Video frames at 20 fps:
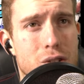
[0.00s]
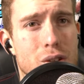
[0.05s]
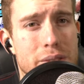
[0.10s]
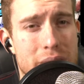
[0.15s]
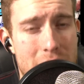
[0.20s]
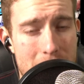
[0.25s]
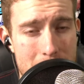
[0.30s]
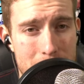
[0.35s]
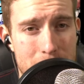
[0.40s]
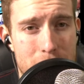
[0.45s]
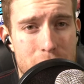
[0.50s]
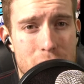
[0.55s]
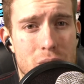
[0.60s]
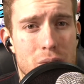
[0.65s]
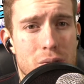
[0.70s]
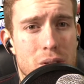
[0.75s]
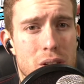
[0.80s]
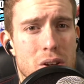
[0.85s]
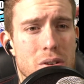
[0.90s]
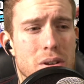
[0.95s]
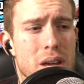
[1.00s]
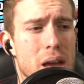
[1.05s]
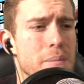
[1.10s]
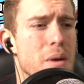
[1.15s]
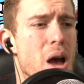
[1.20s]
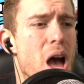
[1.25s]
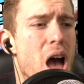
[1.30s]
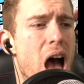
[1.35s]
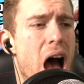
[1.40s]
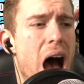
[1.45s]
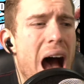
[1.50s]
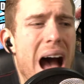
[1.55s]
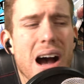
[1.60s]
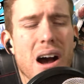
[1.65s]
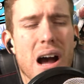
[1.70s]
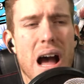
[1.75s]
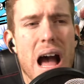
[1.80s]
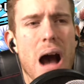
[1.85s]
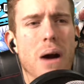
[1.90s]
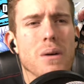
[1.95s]
name for a video game.
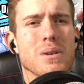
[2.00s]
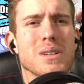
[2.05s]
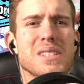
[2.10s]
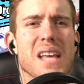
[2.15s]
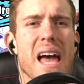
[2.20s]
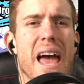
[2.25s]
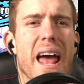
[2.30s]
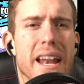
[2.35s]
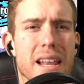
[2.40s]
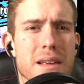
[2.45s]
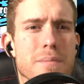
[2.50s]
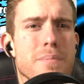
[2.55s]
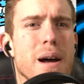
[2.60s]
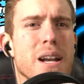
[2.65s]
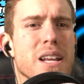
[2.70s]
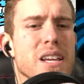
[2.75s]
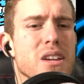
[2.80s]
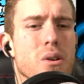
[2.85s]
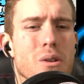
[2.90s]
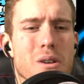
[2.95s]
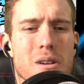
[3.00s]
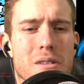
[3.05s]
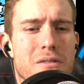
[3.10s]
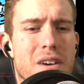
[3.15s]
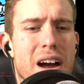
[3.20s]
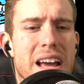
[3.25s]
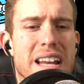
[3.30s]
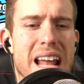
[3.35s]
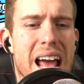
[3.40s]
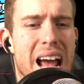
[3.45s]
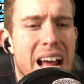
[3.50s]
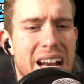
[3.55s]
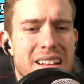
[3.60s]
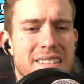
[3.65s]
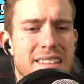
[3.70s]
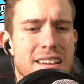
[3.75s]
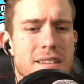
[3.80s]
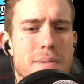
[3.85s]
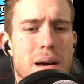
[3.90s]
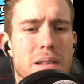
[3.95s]
How is anybody going to find
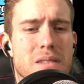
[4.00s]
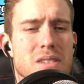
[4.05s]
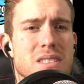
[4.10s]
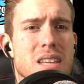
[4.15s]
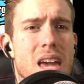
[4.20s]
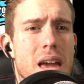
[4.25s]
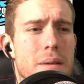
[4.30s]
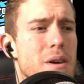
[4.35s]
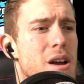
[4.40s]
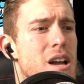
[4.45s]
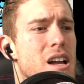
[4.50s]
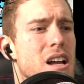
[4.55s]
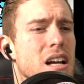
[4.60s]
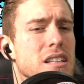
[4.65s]
anything about this game?